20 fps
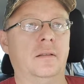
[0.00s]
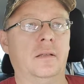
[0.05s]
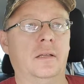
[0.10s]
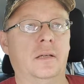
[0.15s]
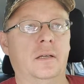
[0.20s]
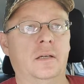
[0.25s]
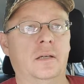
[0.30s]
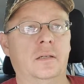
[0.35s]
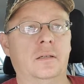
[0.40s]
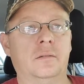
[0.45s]

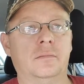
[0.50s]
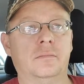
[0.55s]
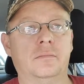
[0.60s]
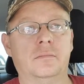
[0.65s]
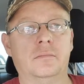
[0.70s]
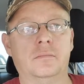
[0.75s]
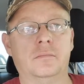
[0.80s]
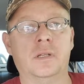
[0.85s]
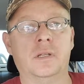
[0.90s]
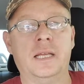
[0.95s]
the
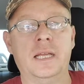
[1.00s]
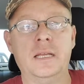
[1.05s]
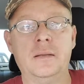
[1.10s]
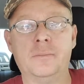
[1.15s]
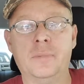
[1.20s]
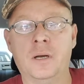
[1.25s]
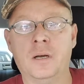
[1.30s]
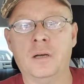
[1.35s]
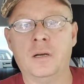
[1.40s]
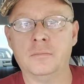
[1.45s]
heat
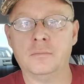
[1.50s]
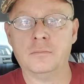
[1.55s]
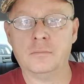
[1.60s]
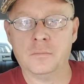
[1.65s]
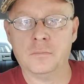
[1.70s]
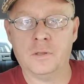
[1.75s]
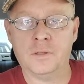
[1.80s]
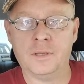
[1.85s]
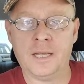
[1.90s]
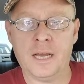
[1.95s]
pump
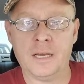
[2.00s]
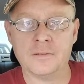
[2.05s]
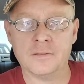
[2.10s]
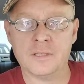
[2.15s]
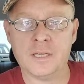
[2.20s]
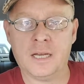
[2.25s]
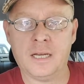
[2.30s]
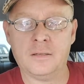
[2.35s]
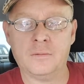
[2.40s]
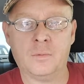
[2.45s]
on the
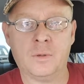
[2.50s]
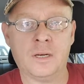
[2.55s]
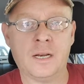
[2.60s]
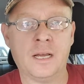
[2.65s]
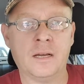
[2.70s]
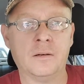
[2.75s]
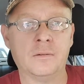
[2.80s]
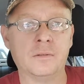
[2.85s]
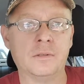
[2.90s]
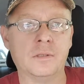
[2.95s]
outside went
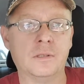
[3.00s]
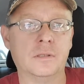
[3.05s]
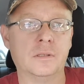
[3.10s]
out.